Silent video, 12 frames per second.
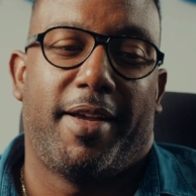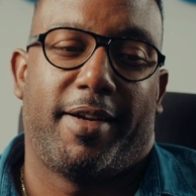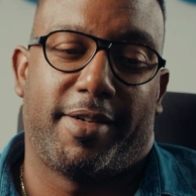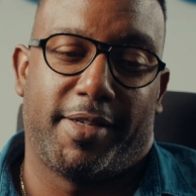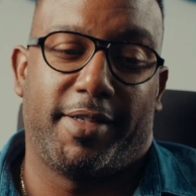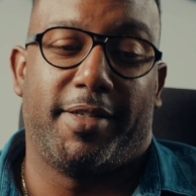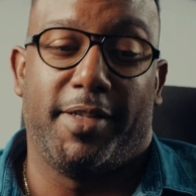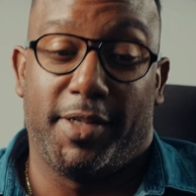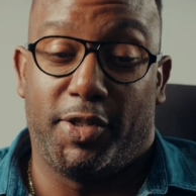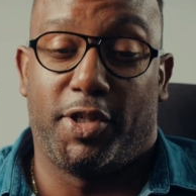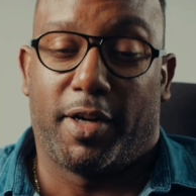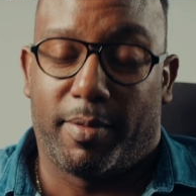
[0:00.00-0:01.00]
because the
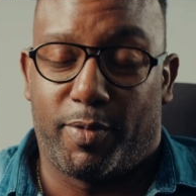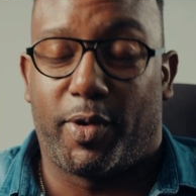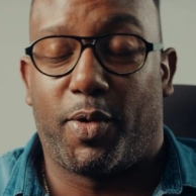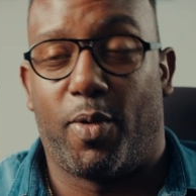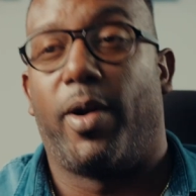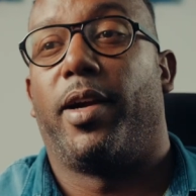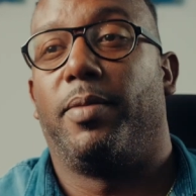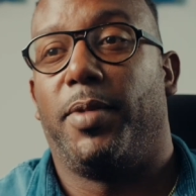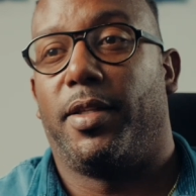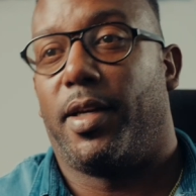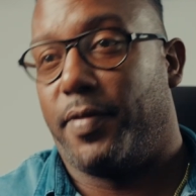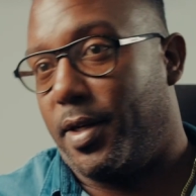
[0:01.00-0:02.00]
job required me
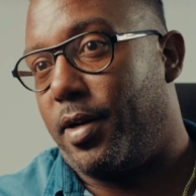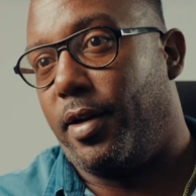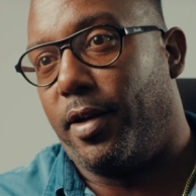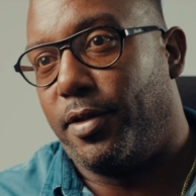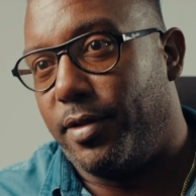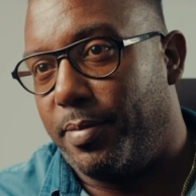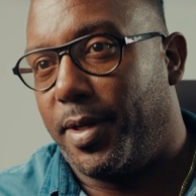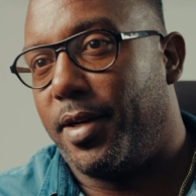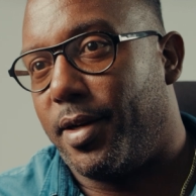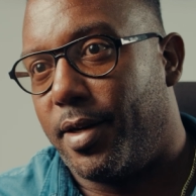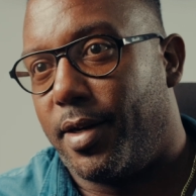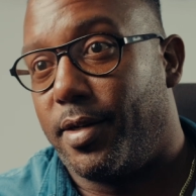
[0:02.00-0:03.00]
to have a car, and I told them I had a
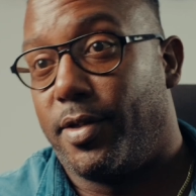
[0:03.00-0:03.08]
car.